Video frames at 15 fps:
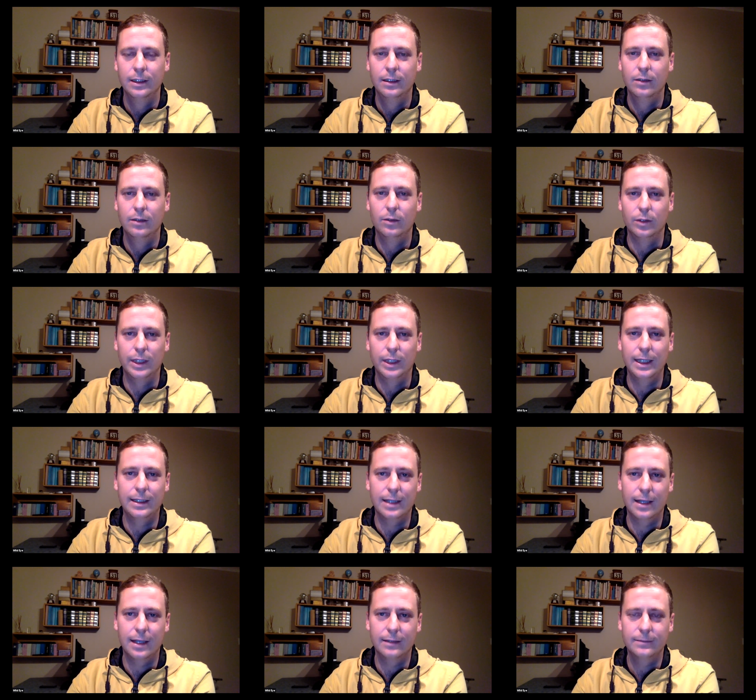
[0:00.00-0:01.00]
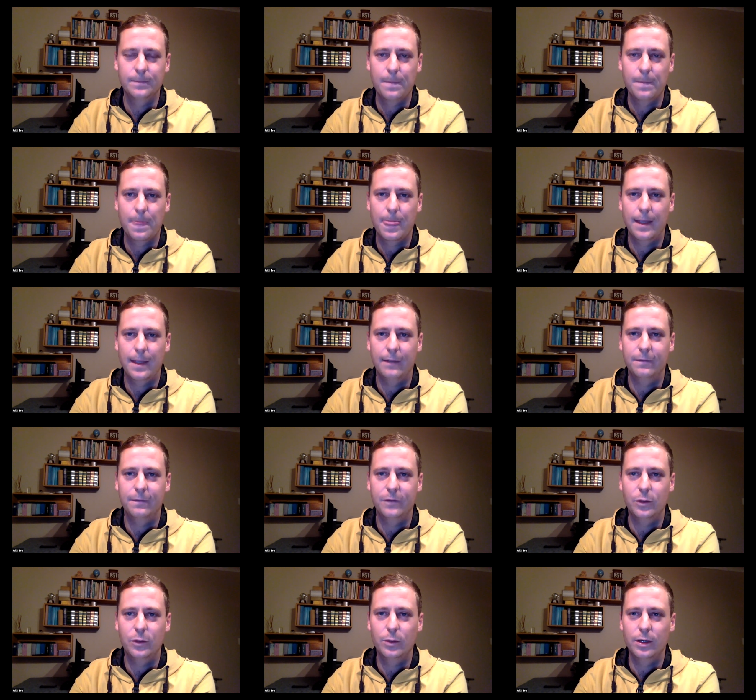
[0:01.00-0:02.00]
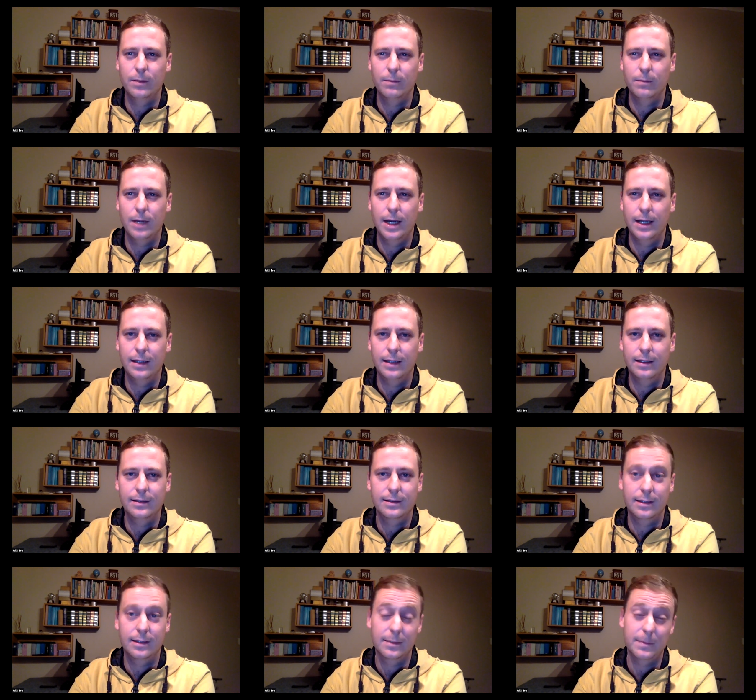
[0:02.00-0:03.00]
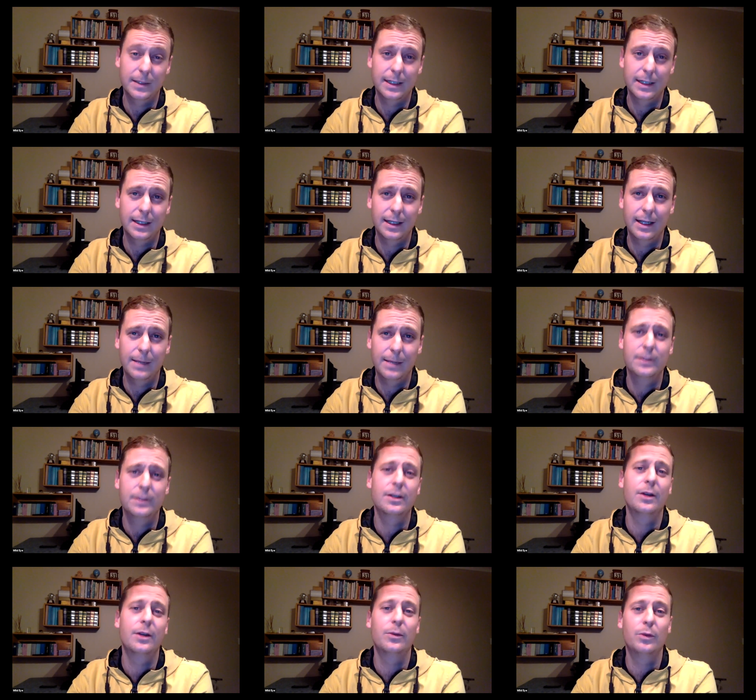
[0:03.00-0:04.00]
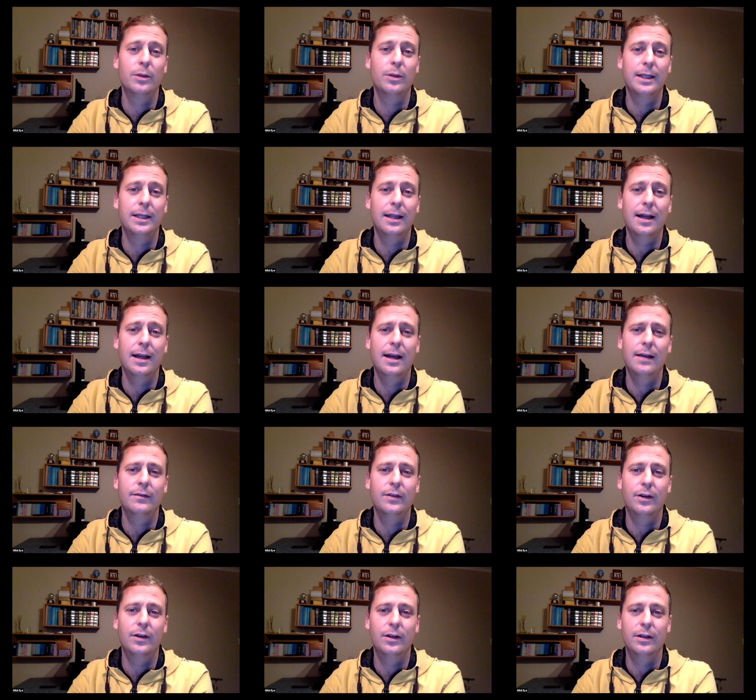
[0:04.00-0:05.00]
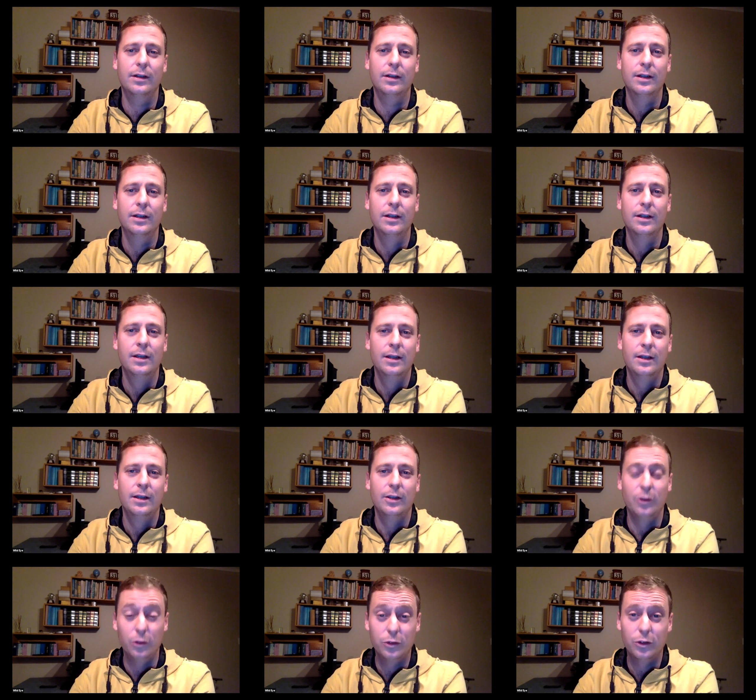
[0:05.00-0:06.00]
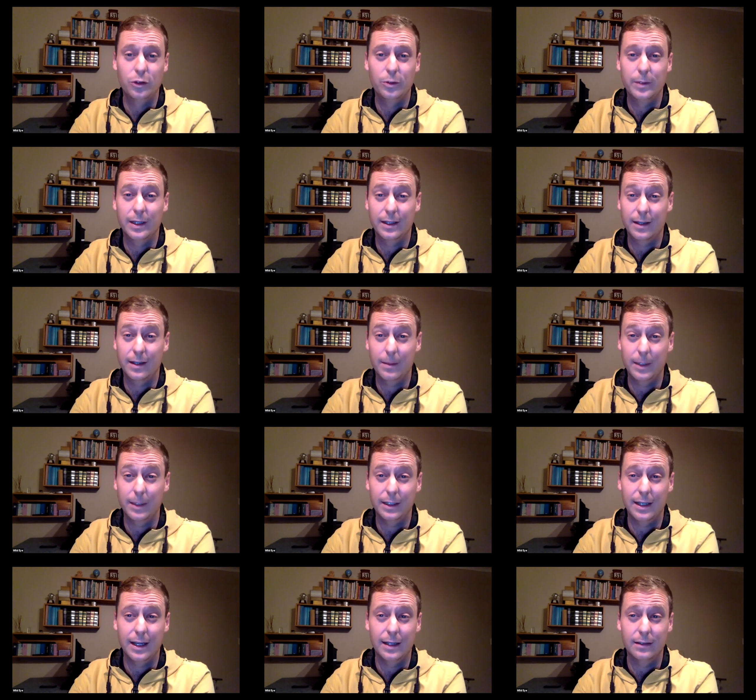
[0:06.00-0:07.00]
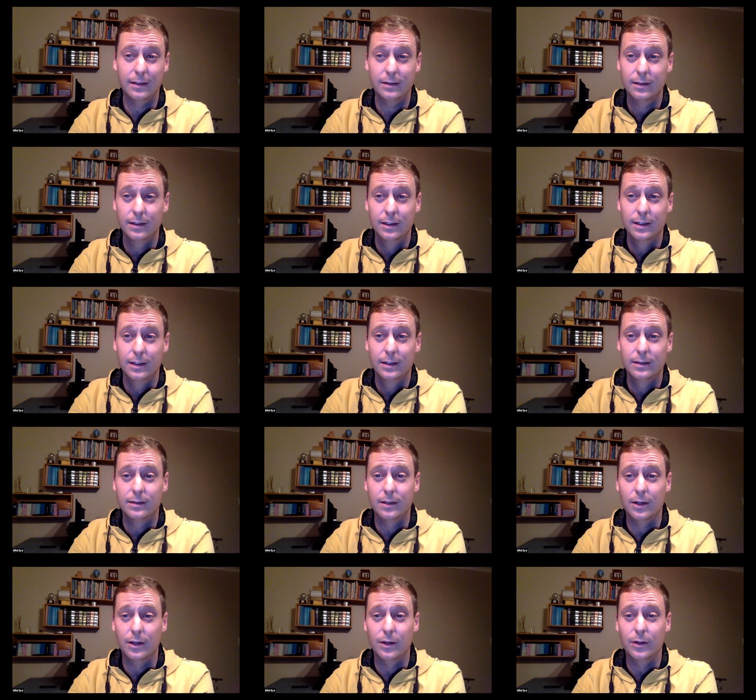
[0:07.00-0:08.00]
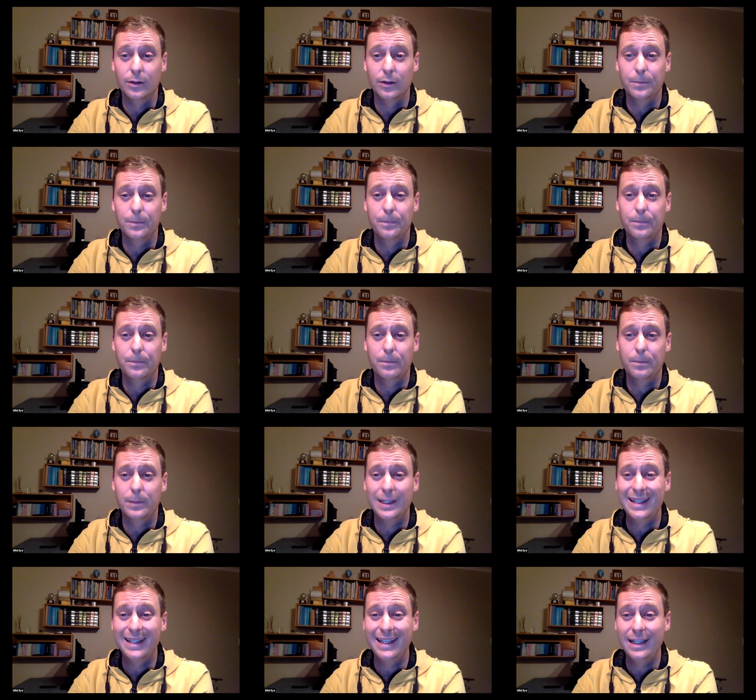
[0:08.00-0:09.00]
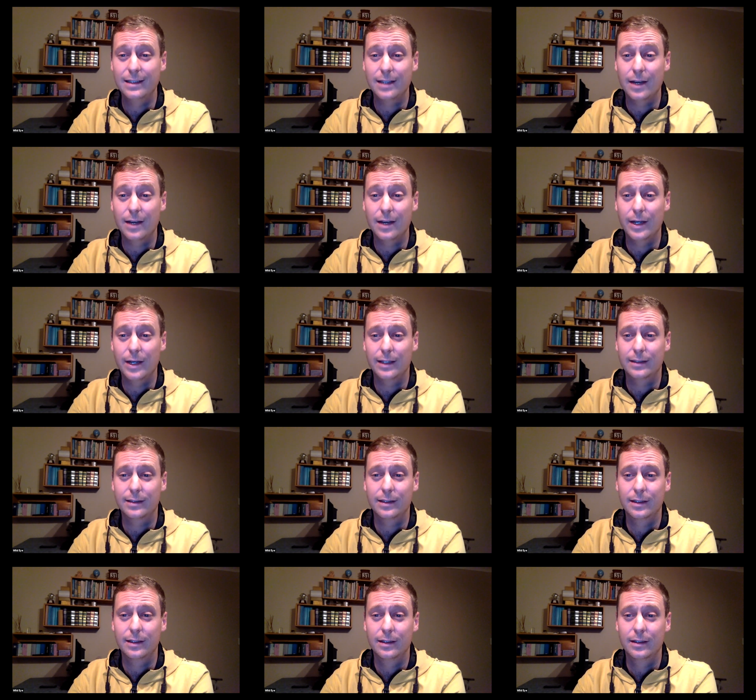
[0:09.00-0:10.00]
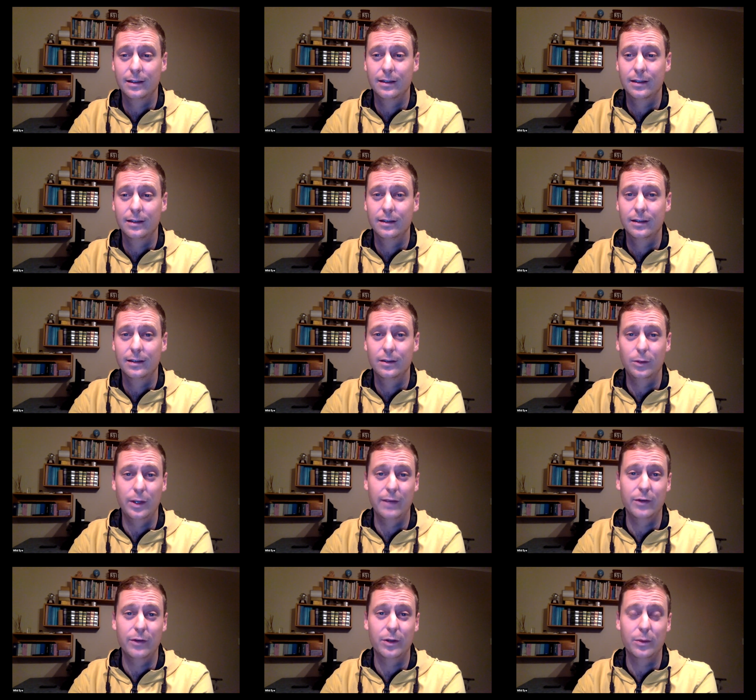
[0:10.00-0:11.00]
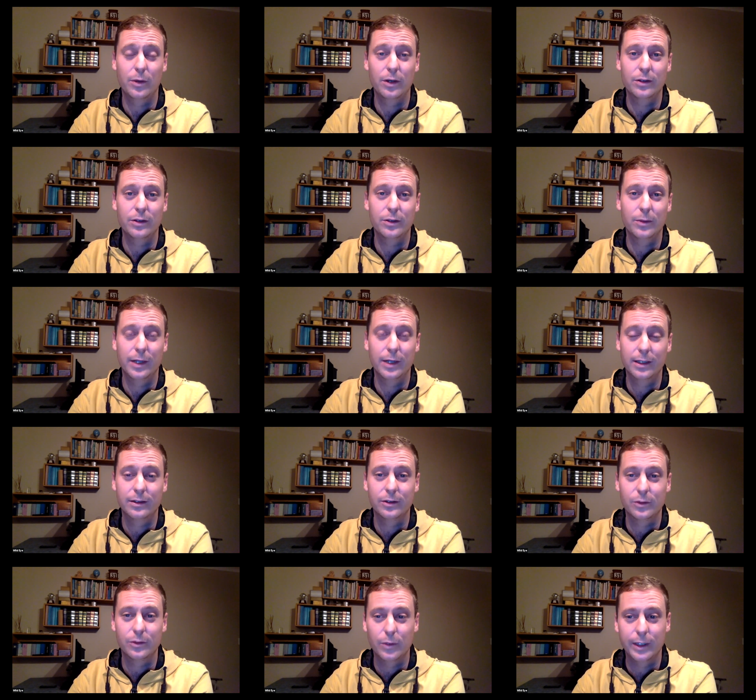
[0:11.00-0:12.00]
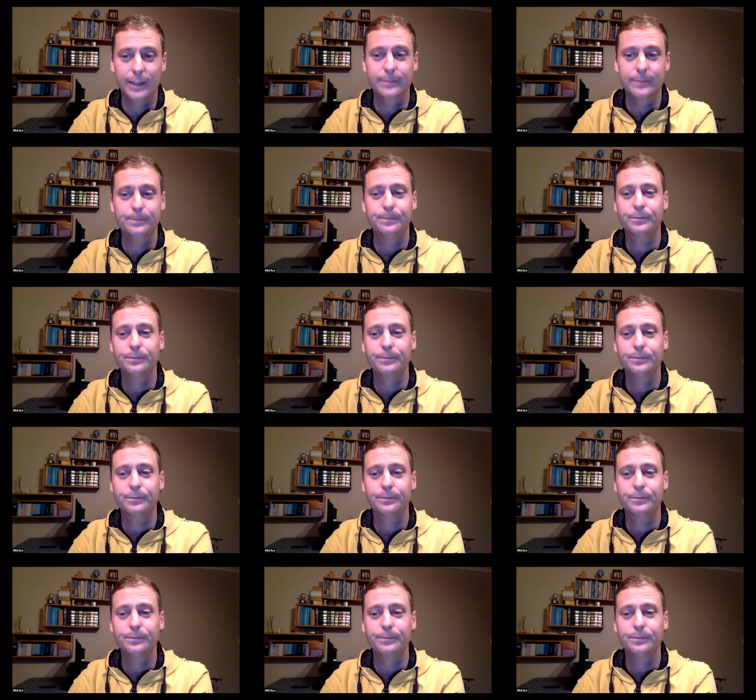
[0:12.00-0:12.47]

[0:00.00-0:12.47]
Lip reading: Oh, Keaton, if you wouldn't mind, this particular episode will be live on YouTube in the coming days. So please direct whoever it was who wanted to join